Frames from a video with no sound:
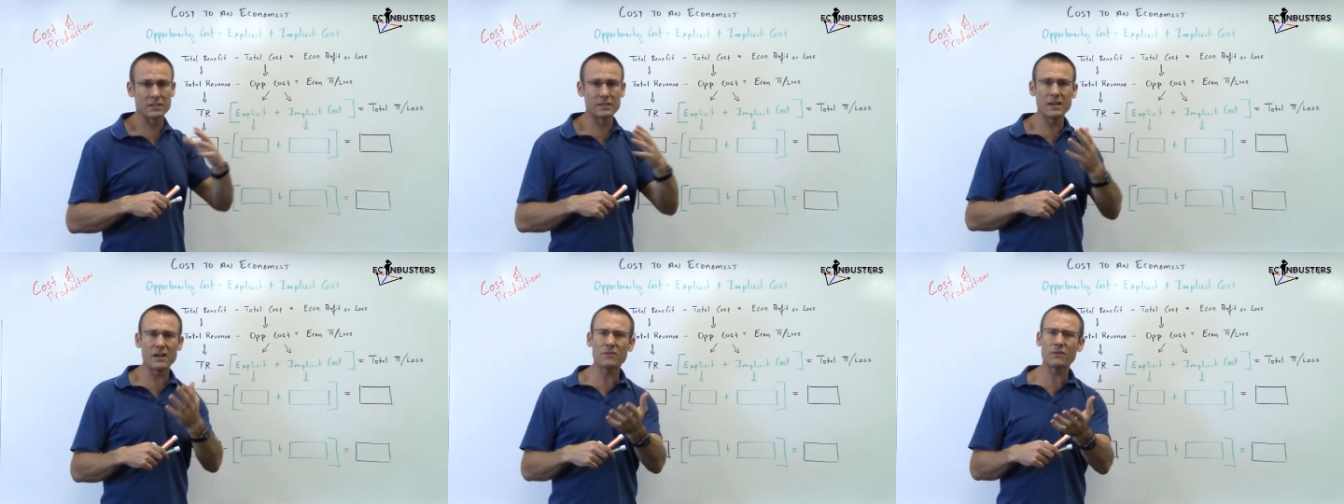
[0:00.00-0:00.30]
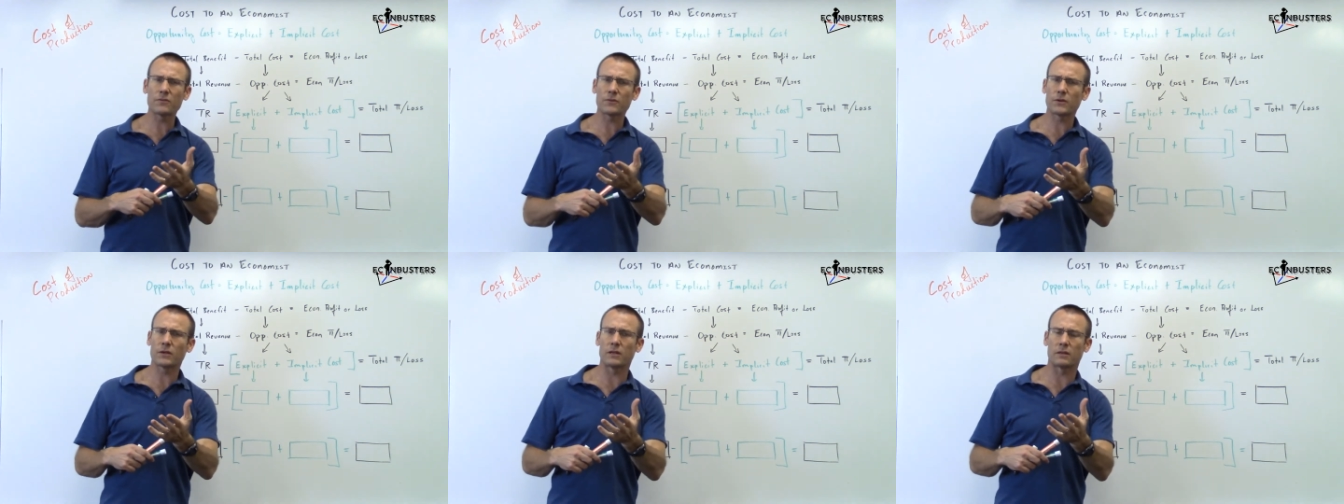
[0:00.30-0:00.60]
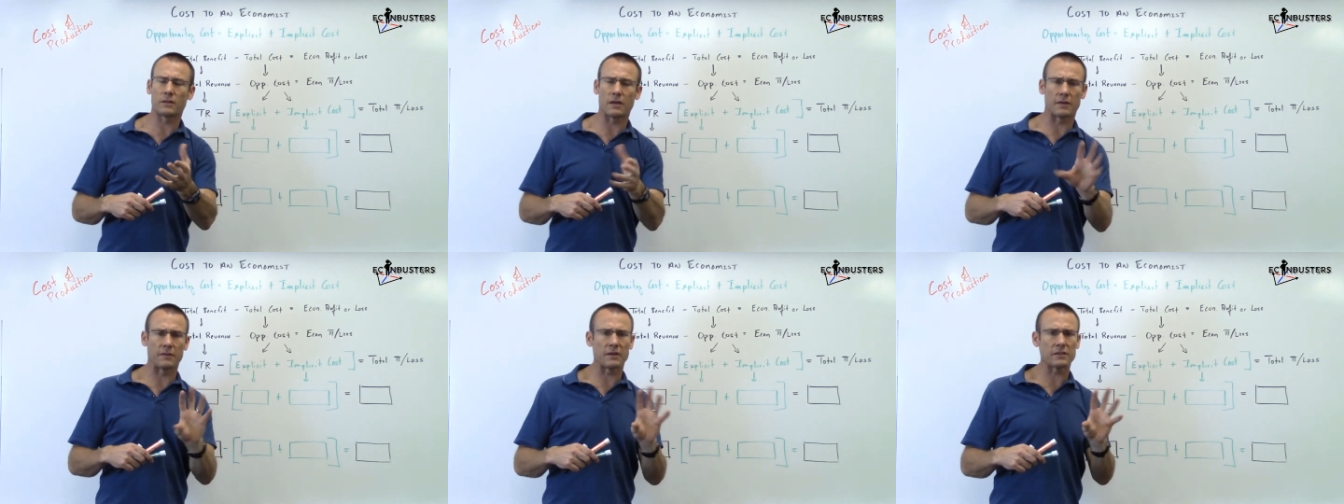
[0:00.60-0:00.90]
And never
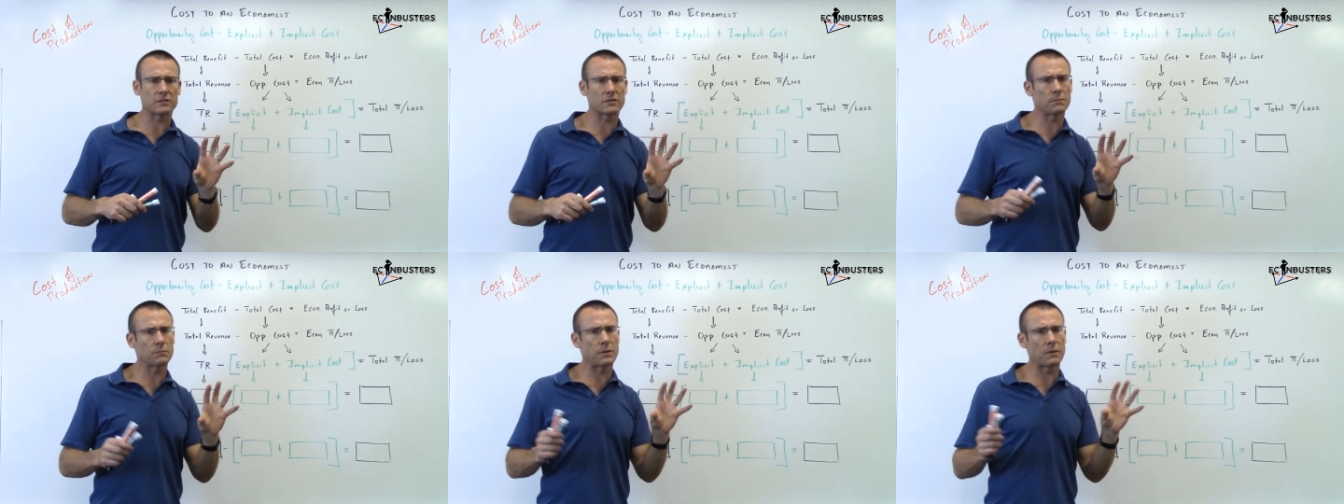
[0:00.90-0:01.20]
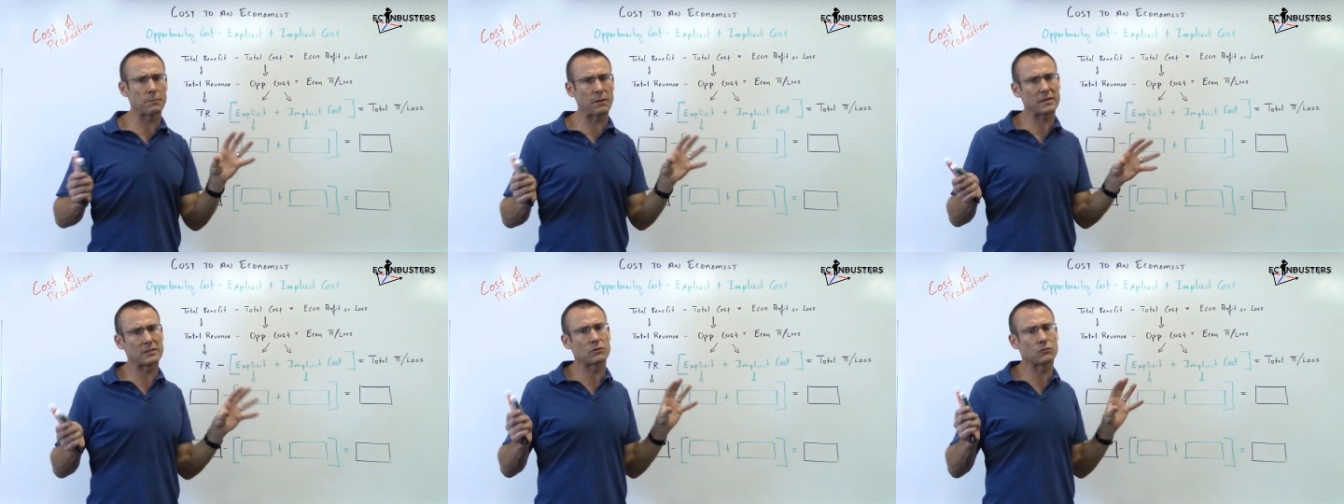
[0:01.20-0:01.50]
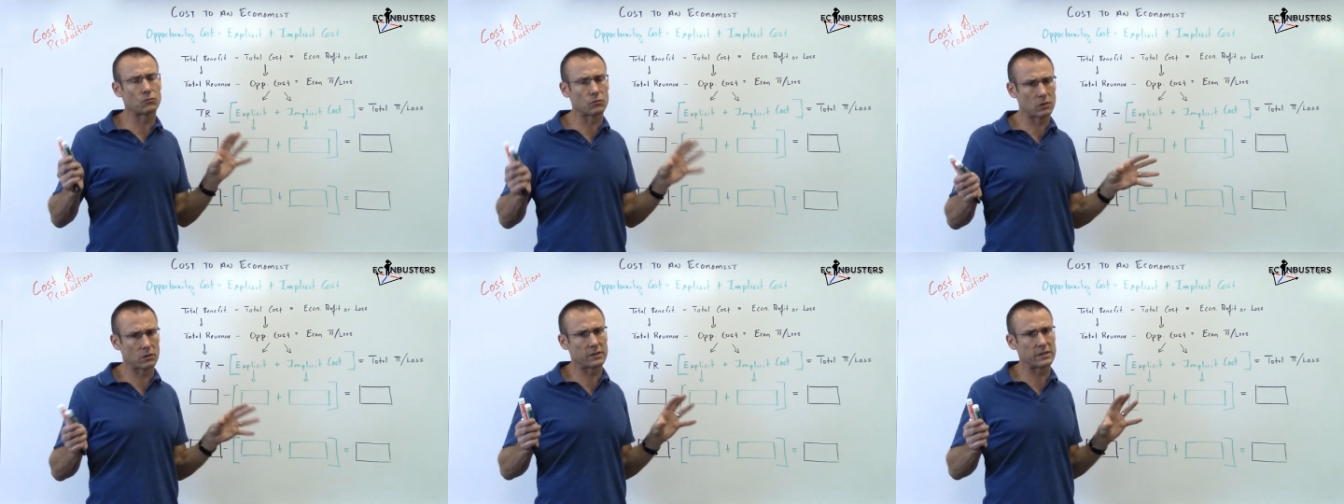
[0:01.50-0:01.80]
forget that. That's something that makes it
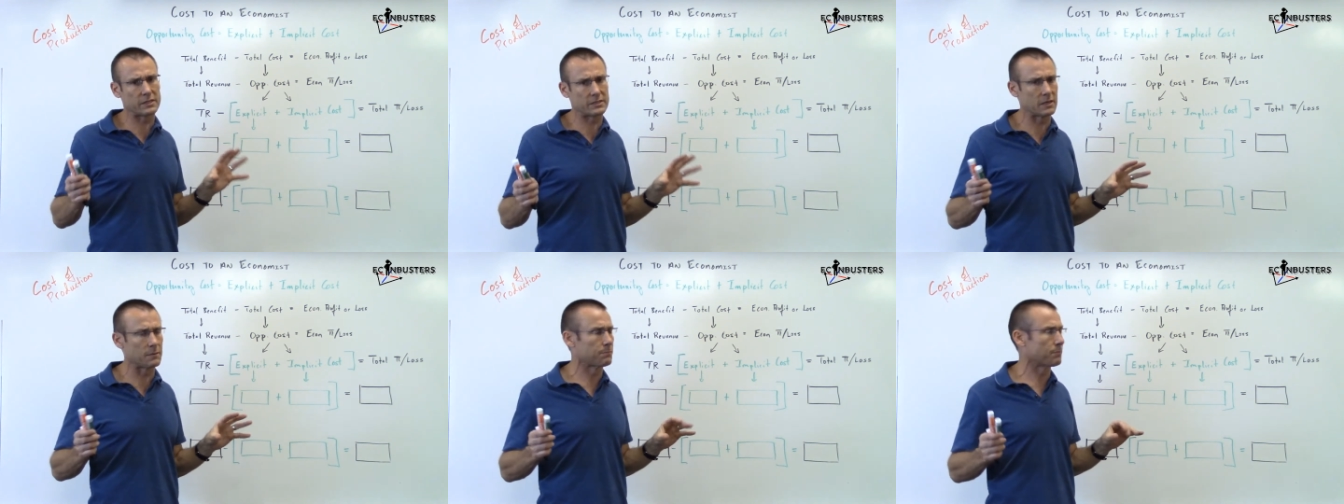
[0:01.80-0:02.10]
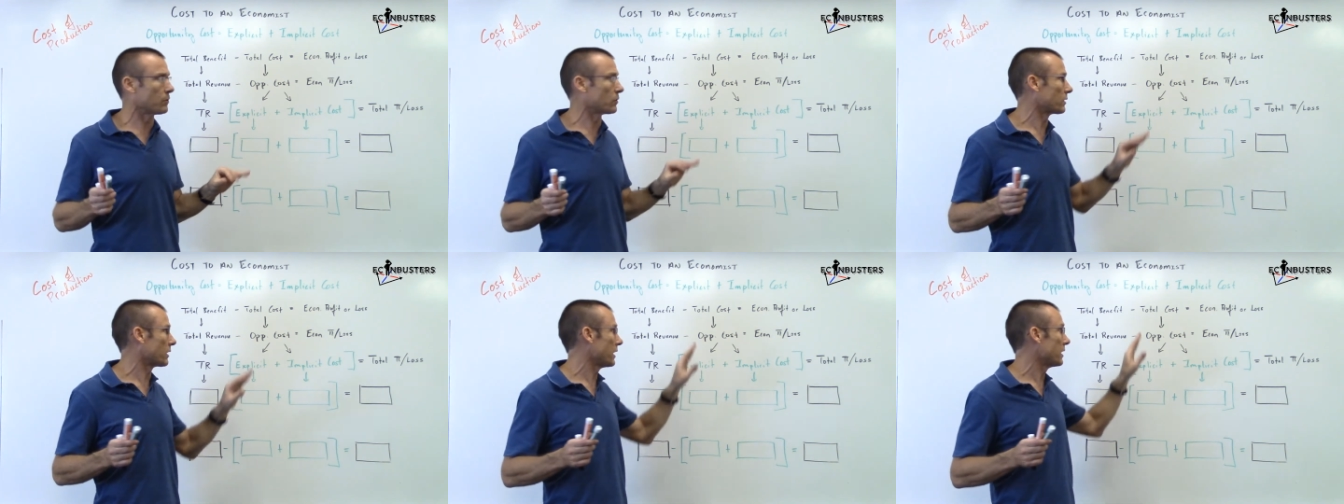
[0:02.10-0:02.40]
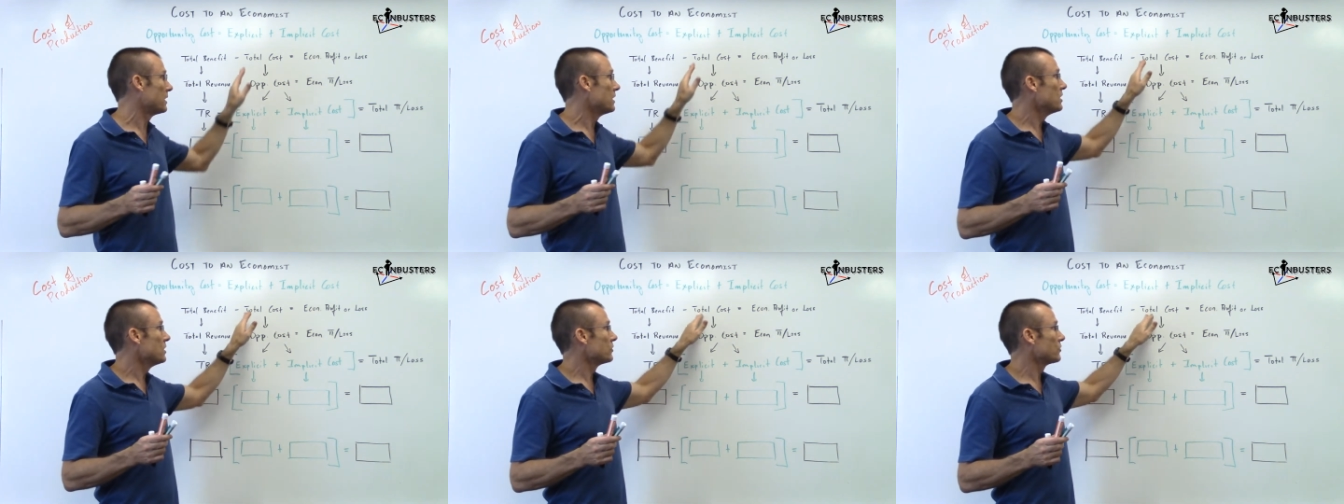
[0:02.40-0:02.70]
really simple,
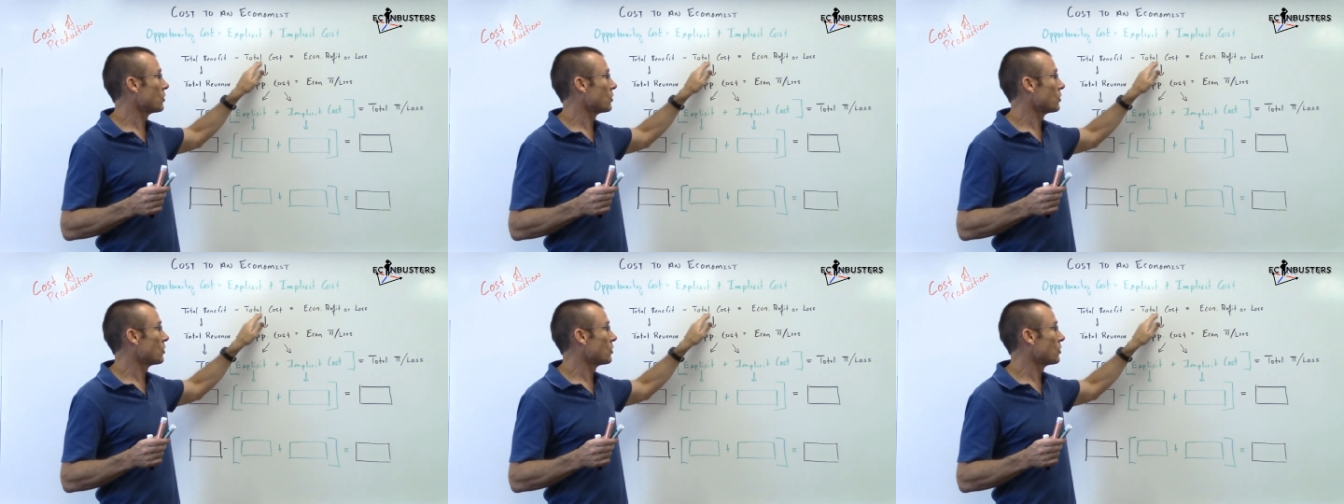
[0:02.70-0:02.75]
okay?